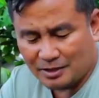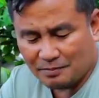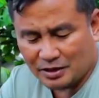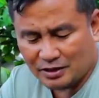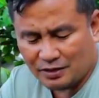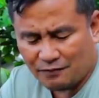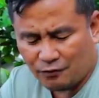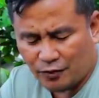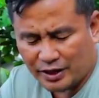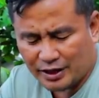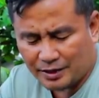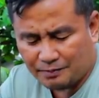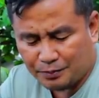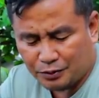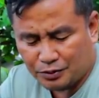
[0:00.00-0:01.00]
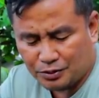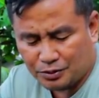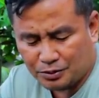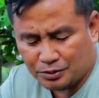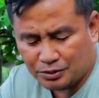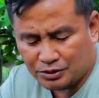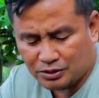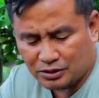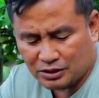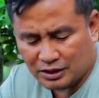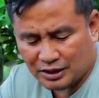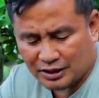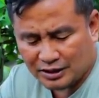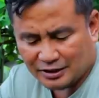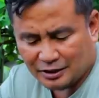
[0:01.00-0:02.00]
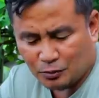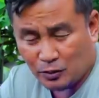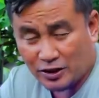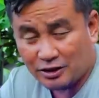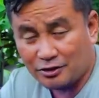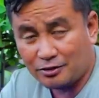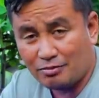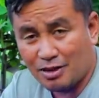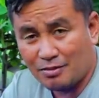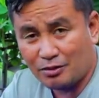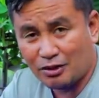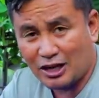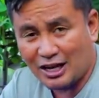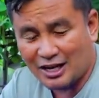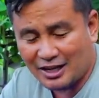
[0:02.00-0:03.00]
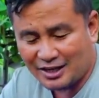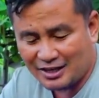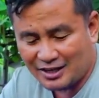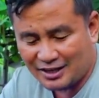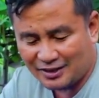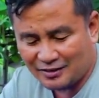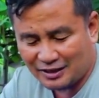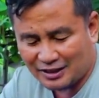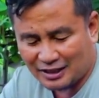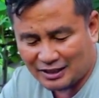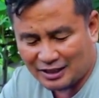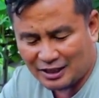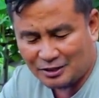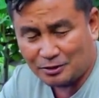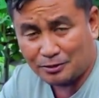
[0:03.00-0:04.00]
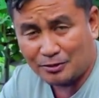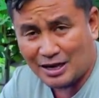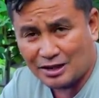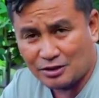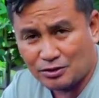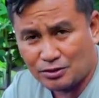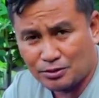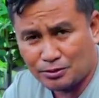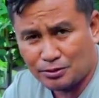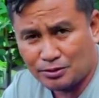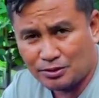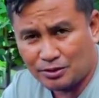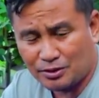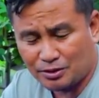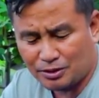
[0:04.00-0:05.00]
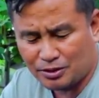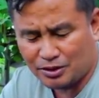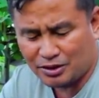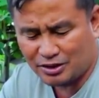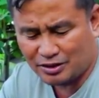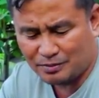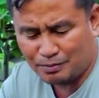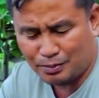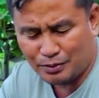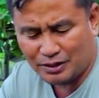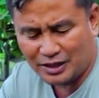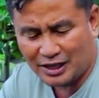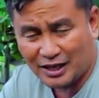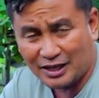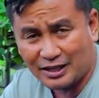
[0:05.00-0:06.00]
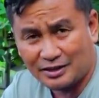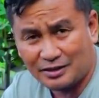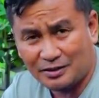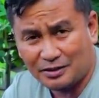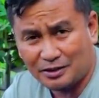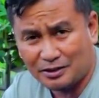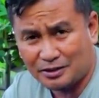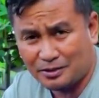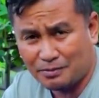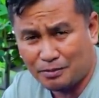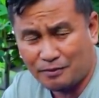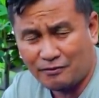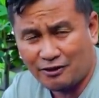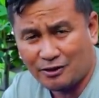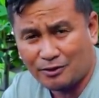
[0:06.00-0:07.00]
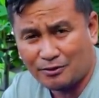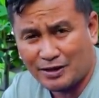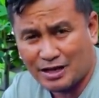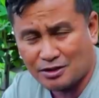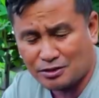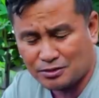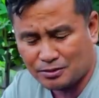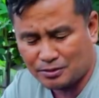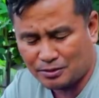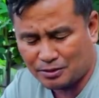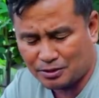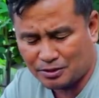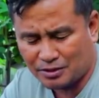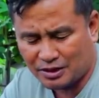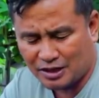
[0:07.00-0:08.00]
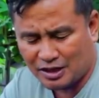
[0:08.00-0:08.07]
But if we can produce the water bubble eye, the calico rancho, or the bullhead, or the buffalo rancho, or